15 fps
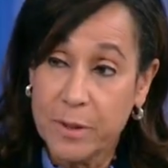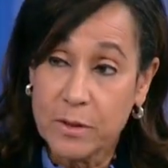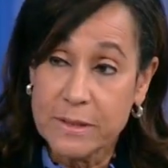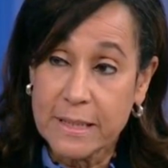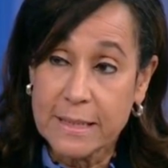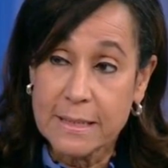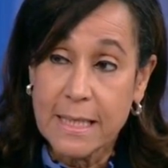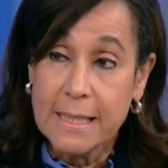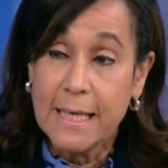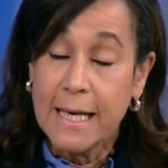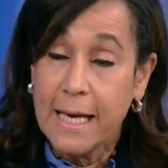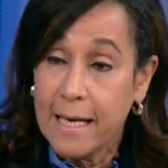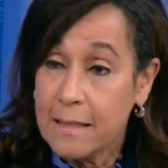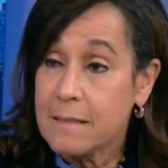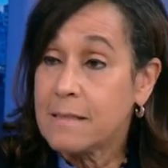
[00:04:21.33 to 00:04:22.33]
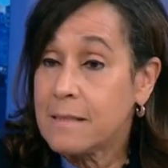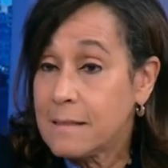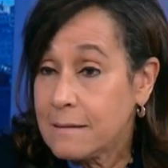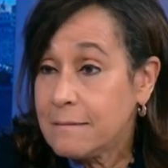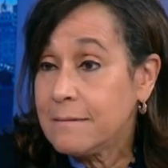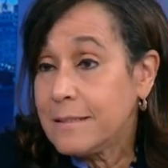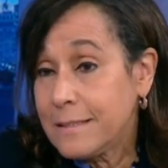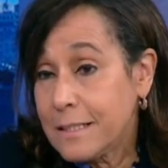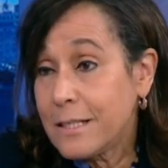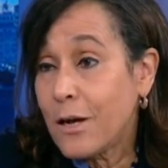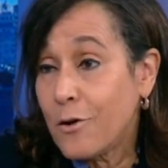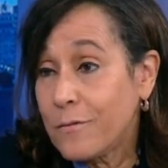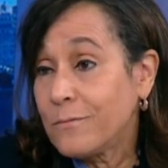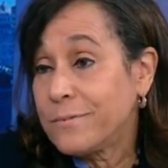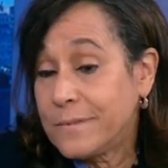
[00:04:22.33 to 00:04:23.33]
building, hence, you
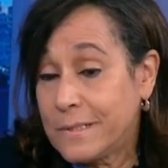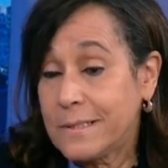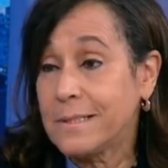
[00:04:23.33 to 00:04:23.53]
know,